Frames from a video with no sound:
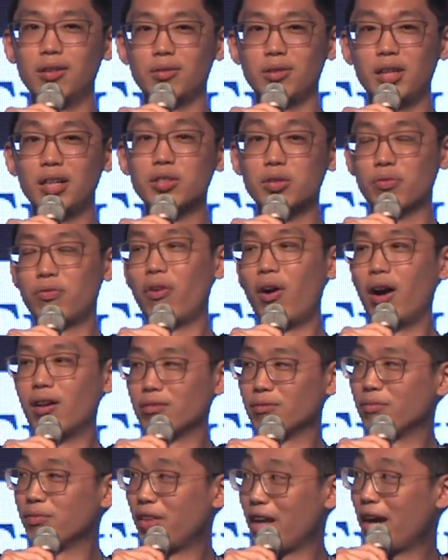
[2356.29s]
it's
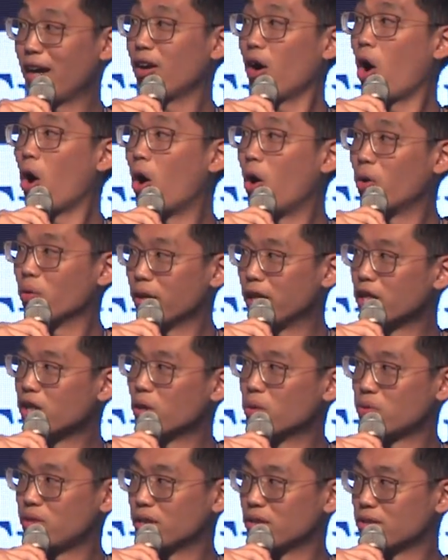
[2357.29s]
from their own
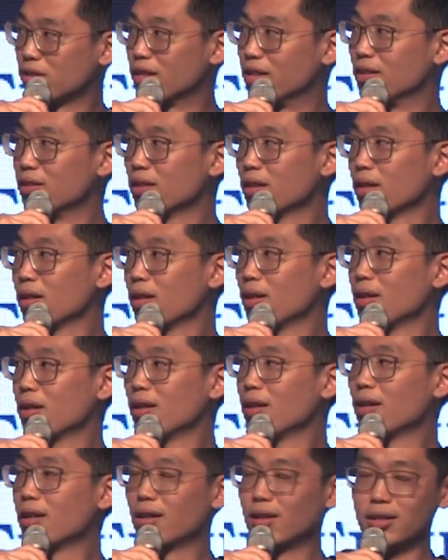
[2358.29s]
ecosystem.
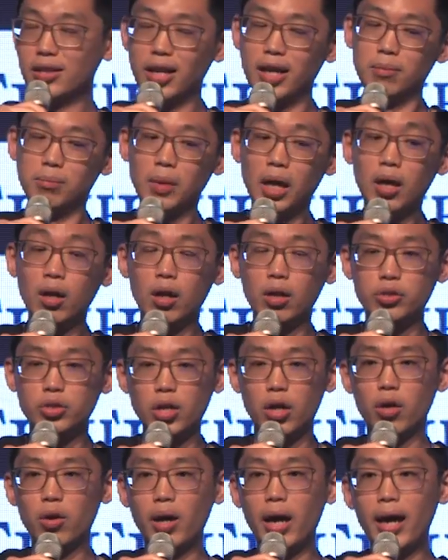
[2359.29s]
Yeah.
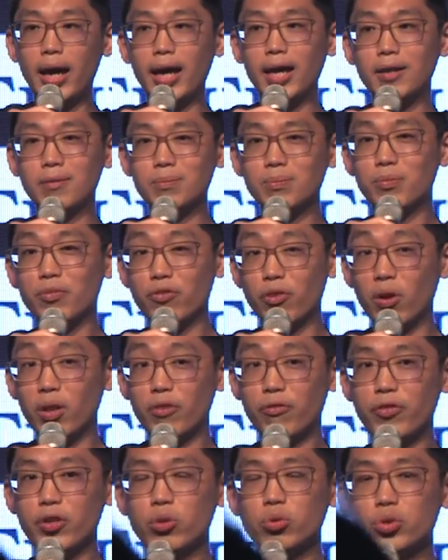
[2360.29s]
So, and for
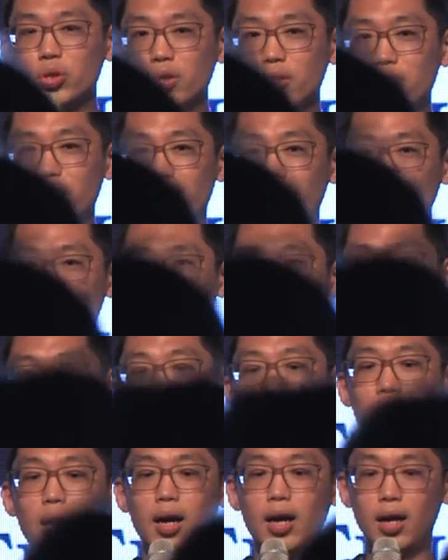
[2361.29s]
the future for the